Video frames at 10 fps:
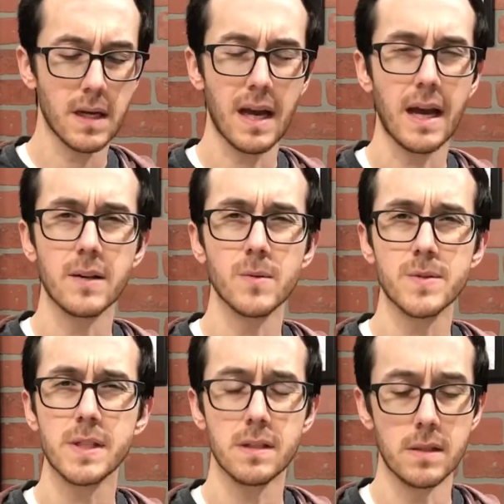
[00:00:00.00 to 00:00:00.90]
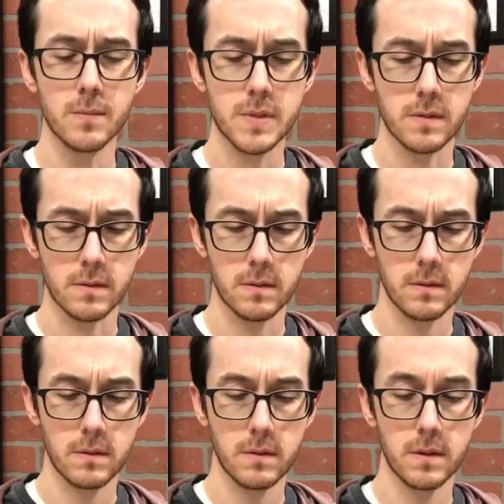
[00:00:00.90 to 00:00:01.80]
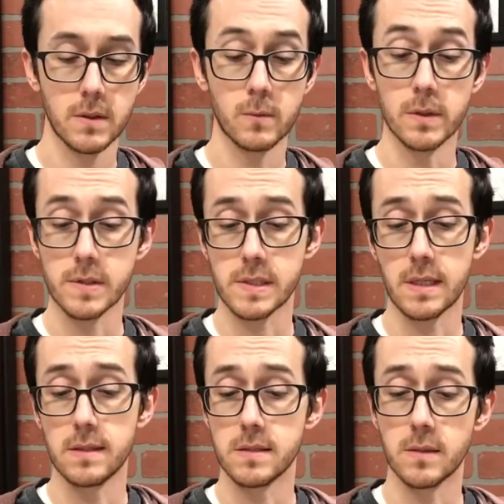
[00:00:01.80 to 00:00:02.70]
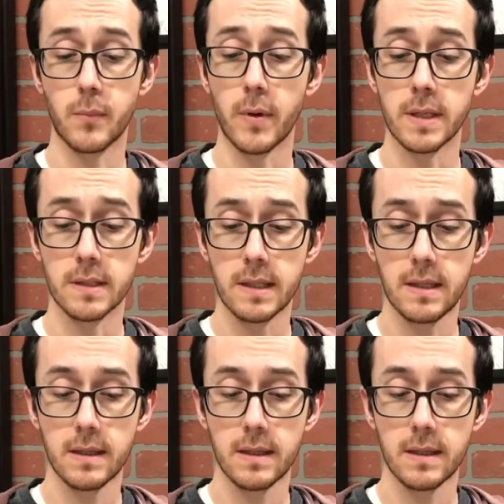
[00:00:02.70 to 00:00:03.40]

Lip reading: I don't see a dumpster, Will said disappointedly